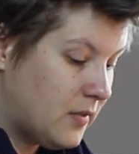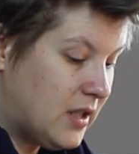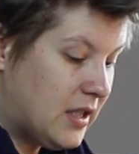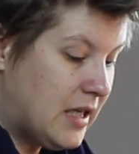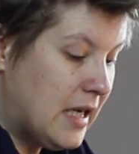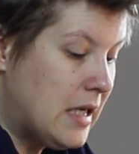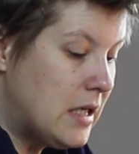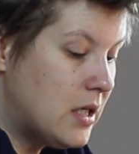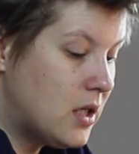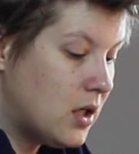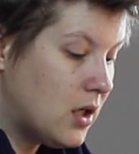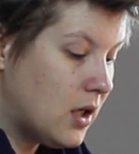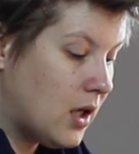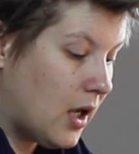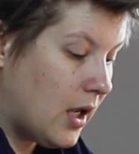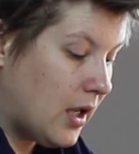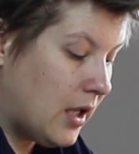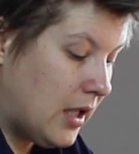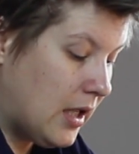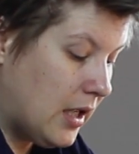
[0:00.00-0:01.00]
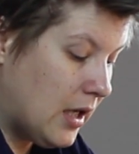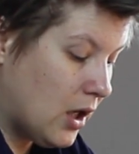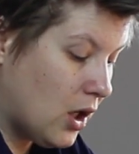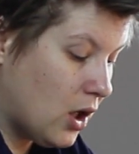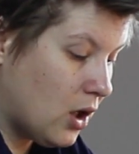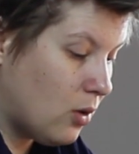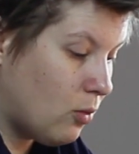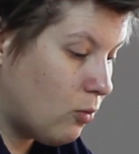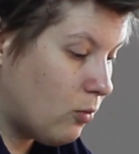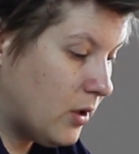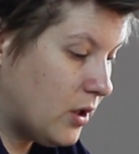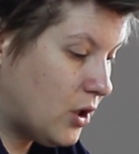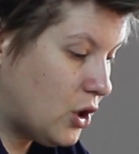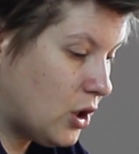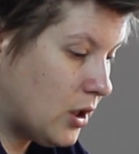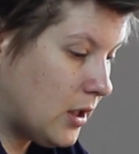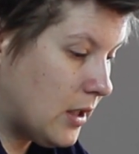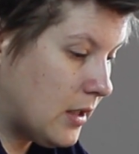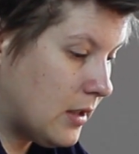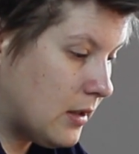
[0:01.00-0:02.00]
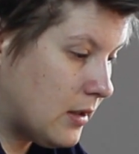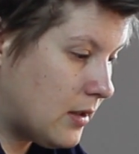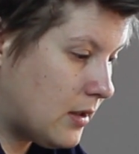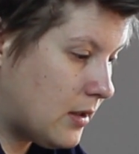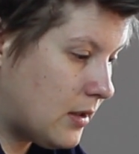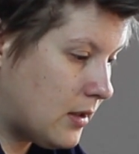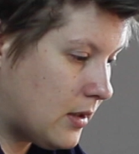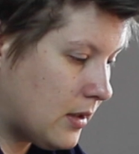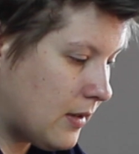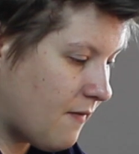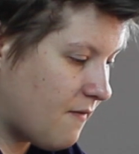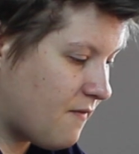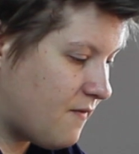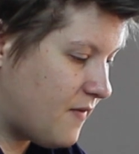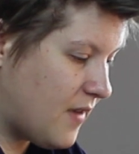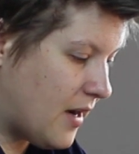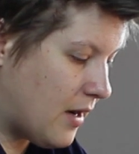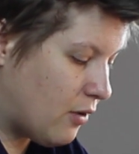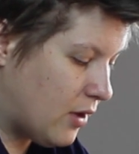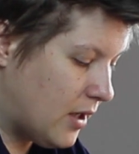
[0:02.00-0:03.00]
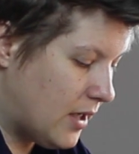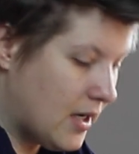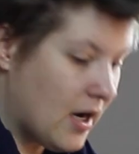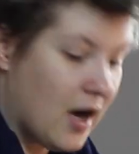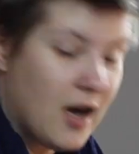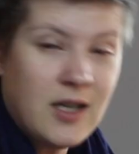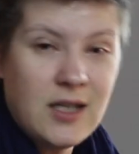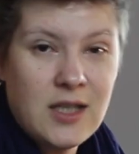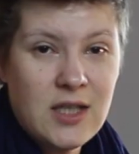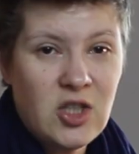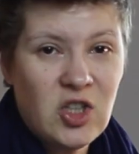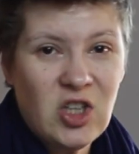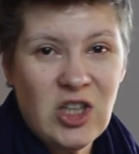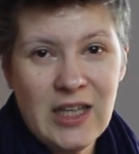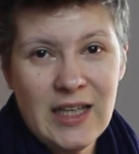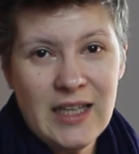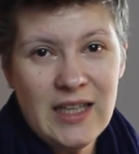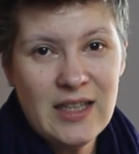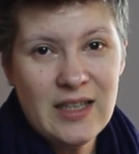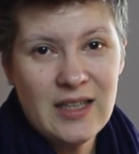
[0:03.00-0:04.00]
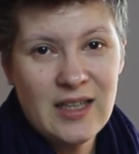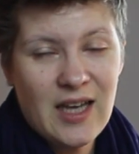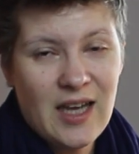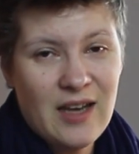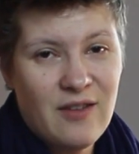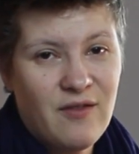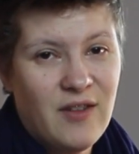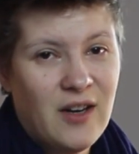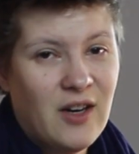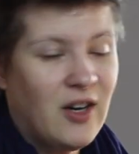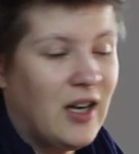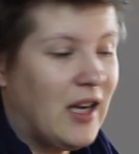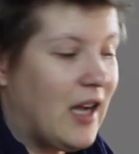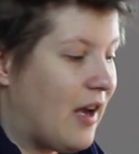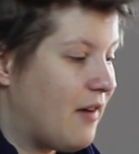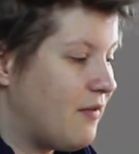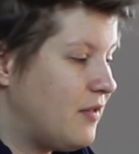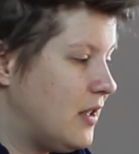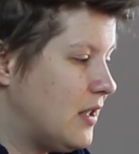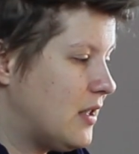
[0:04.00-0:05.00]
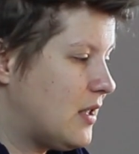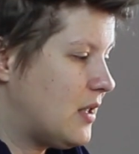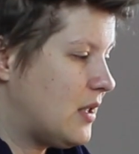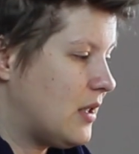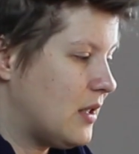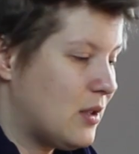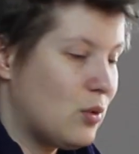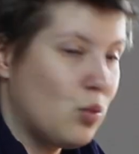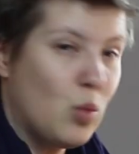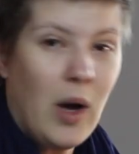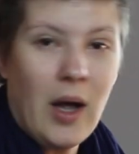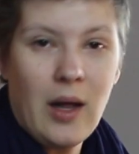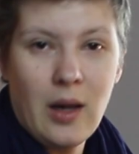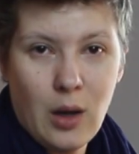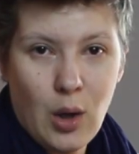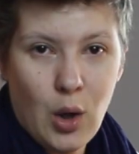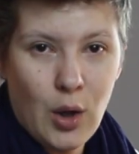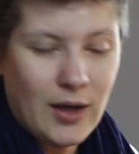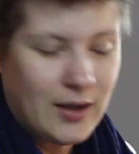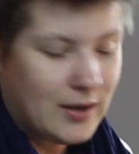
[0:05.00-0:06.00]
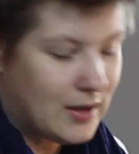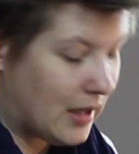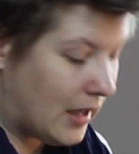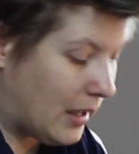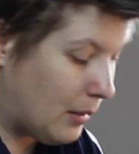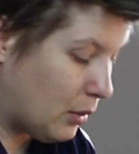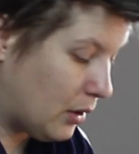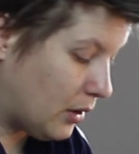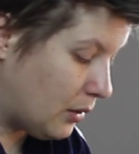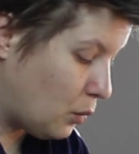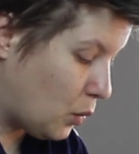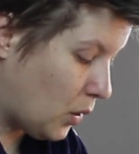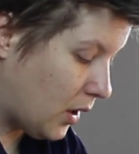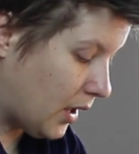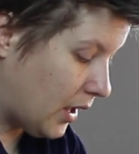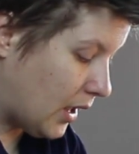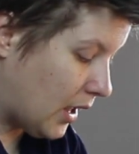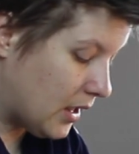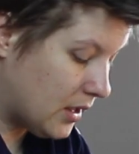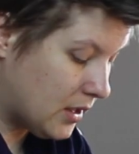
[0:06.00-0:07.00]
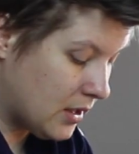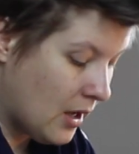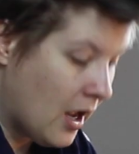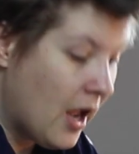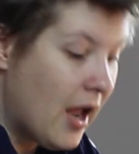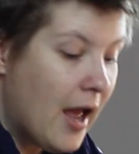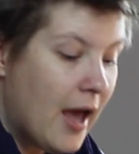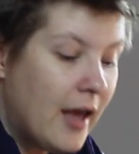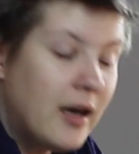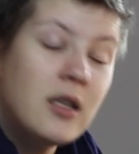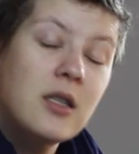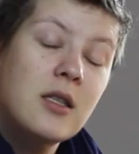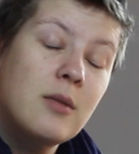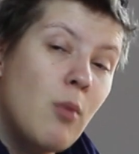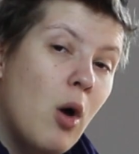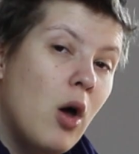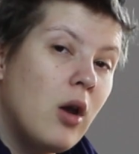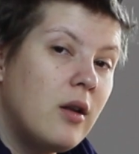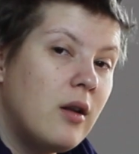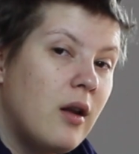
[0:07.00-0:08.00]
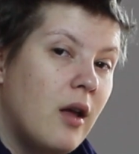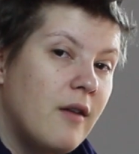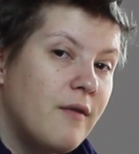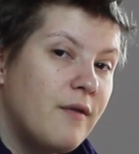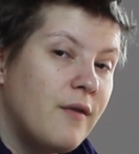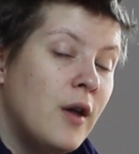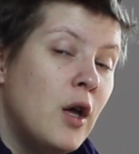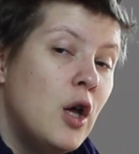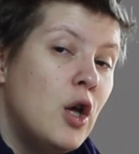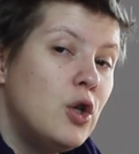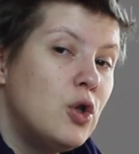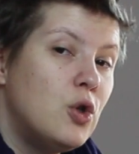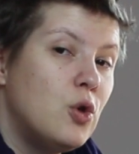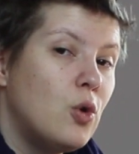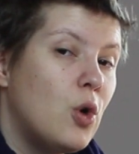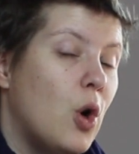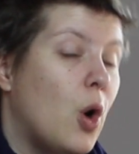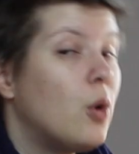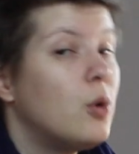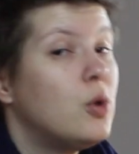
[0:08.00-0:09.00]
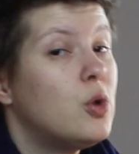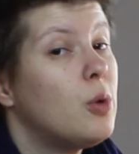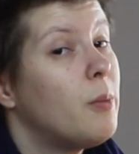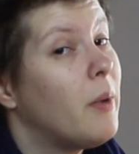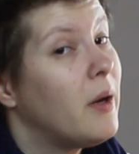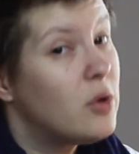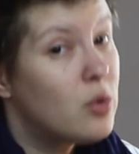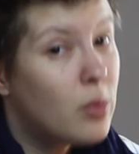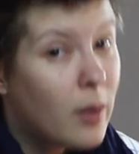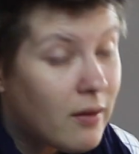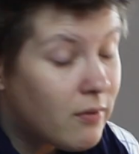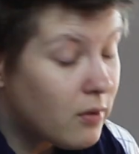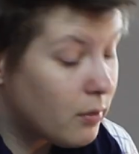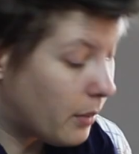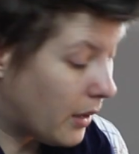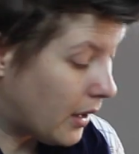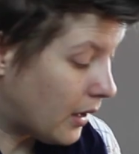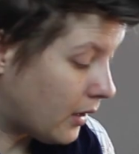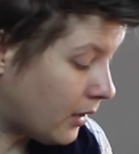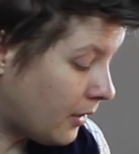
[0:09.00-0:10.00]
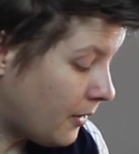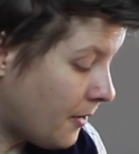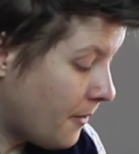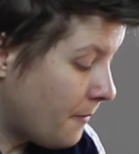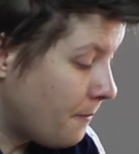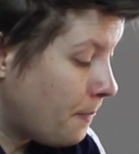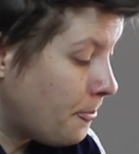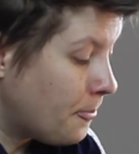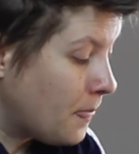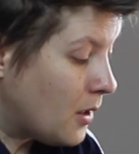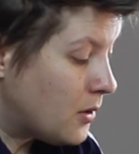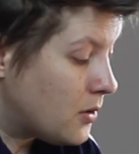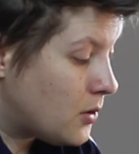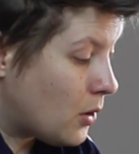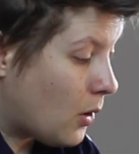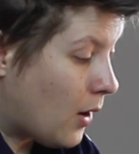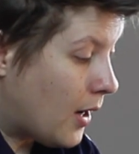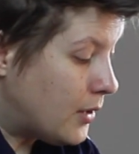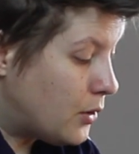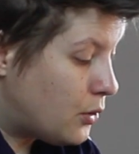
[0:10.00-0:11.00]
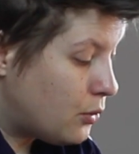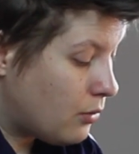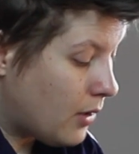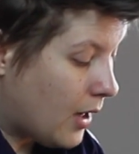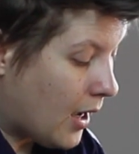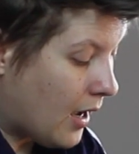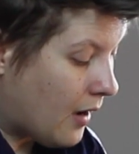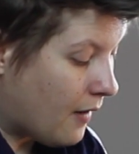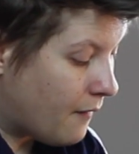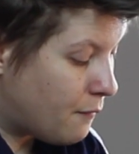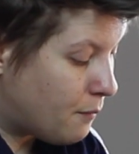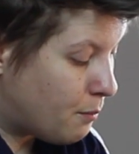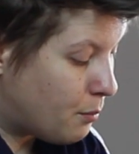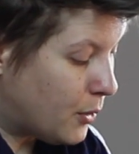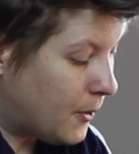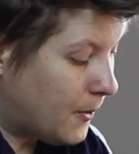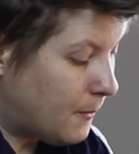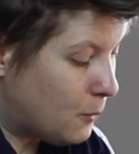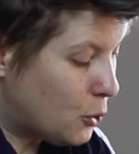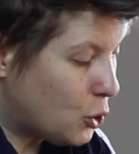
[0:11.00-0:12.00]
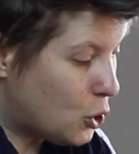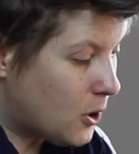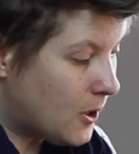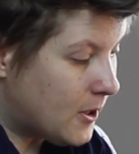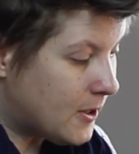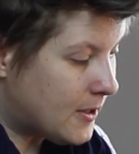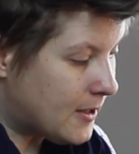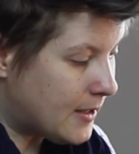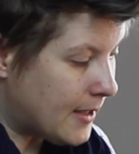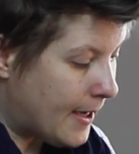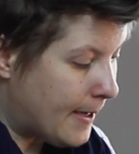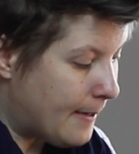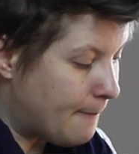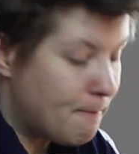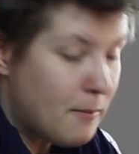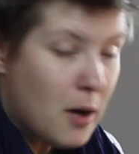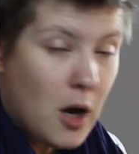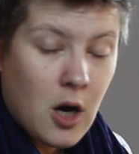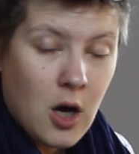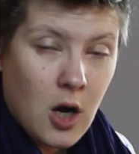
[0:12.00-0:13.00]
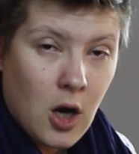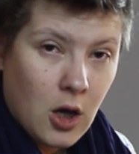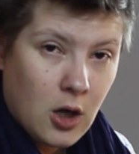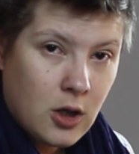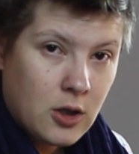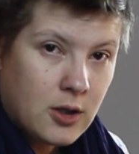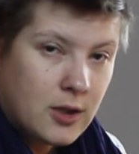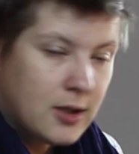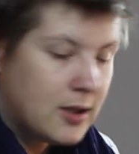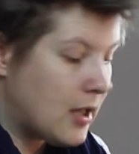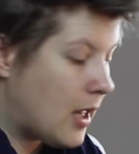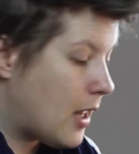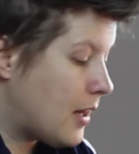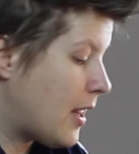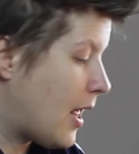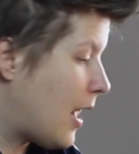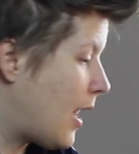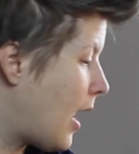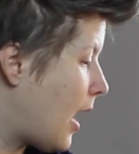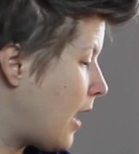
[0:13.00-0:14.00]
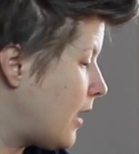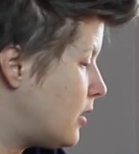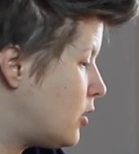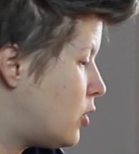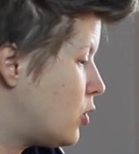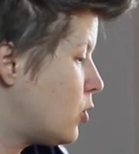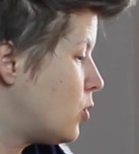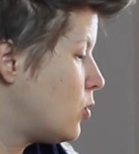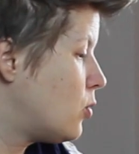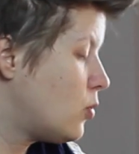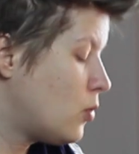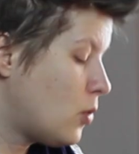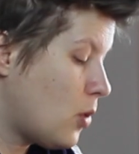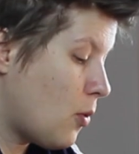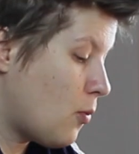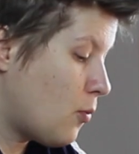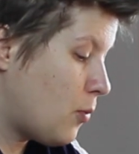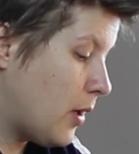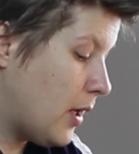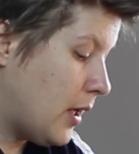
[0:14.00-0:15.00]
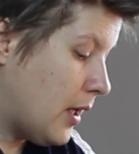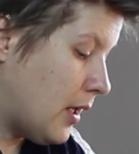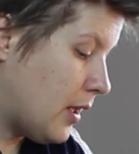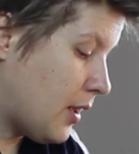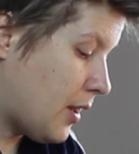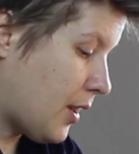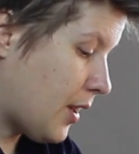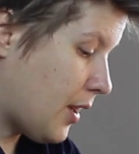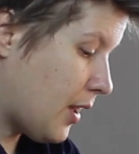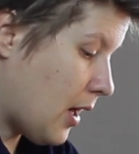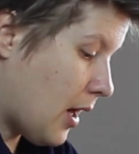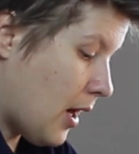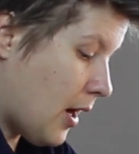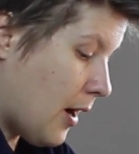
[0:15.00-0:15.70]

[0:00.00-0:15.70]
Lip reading: tin here, which is very nice to clean and very heavy. It sits well on a table and whatnot, and it's small enough to go into my travel bag. So I do have pretty much the same colors than I do with